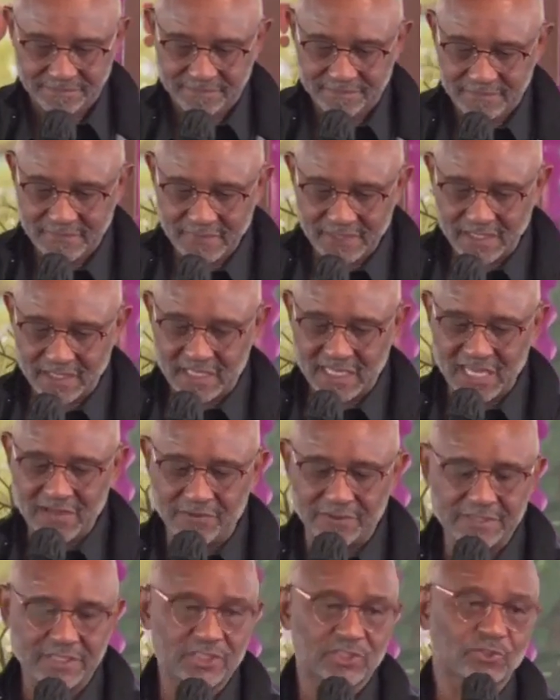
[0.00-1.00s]
It will
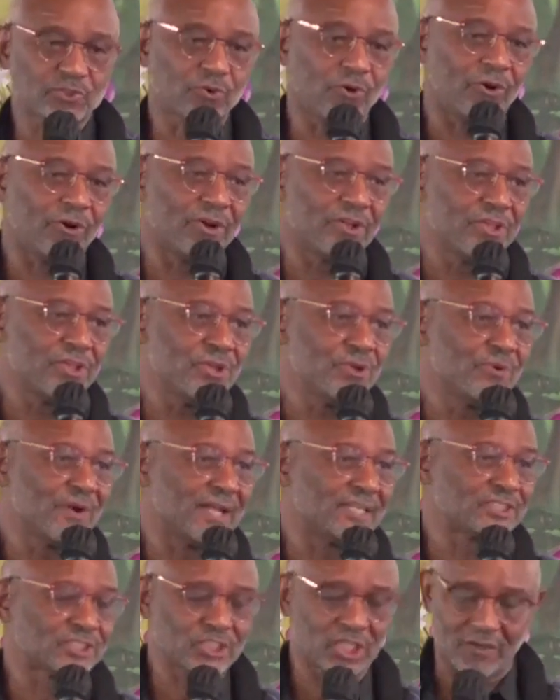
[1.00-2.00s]
destroy you and serve
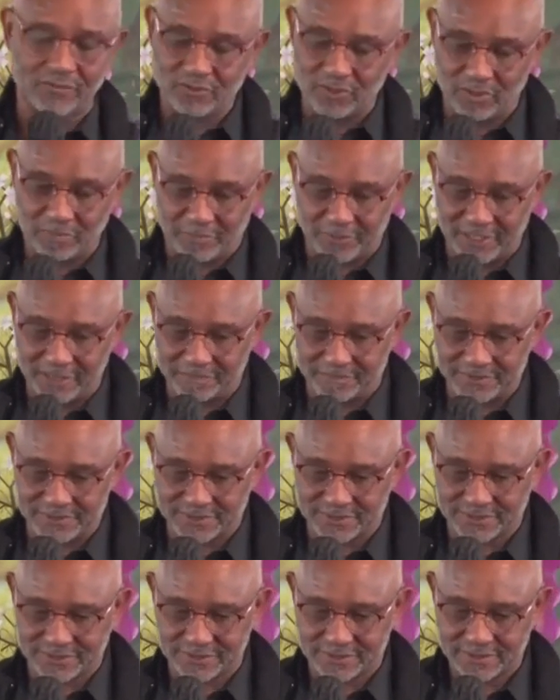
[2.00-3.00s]
no purpose.
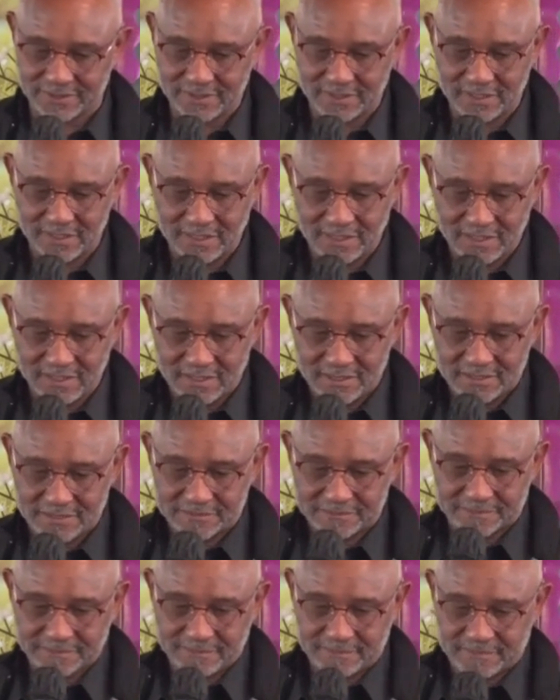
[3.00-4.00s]

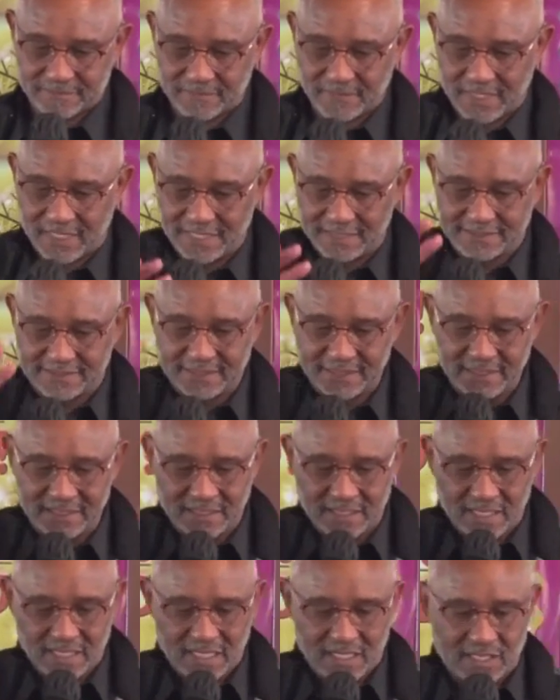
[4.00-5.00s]
And see,
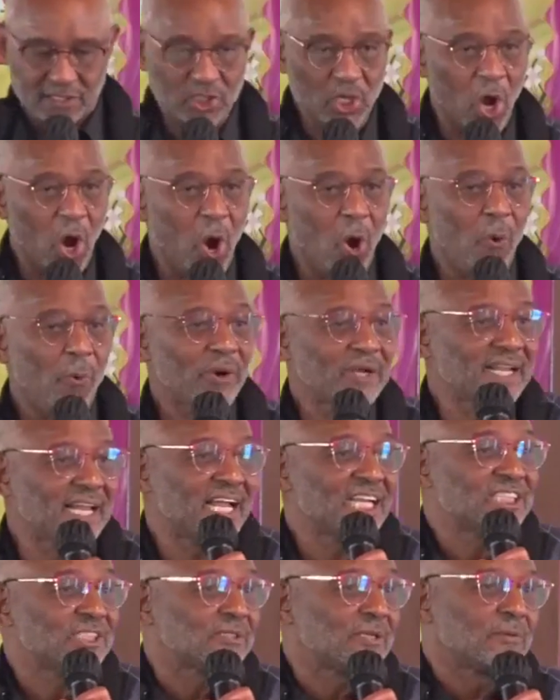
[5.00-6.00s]
no relationship,
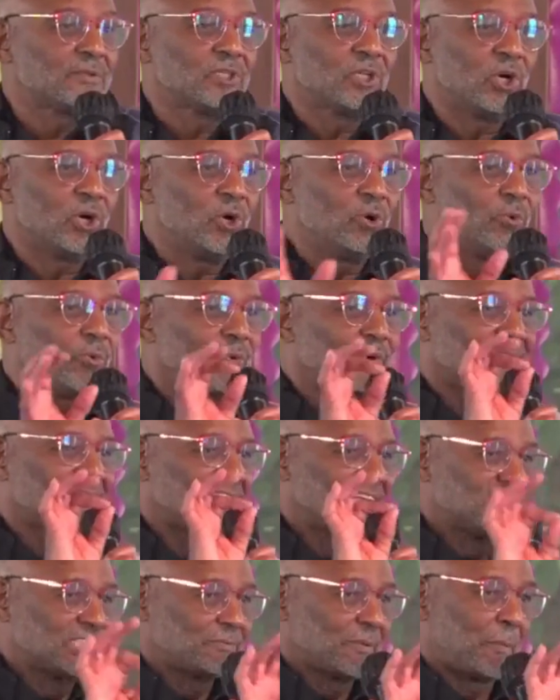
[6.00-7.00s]
no relationship,
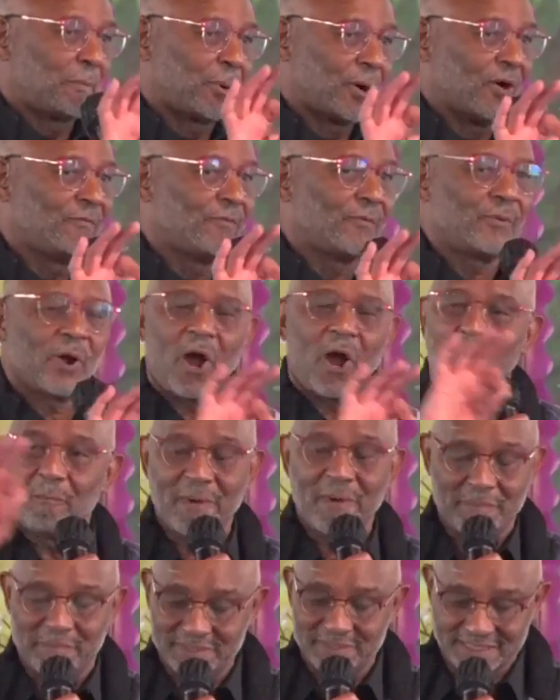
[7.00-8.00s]
perfect. We all make
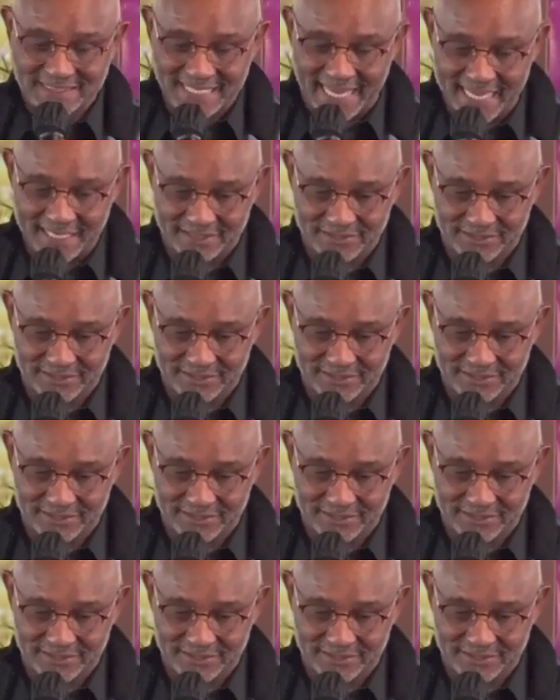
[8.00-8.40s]
mistakes.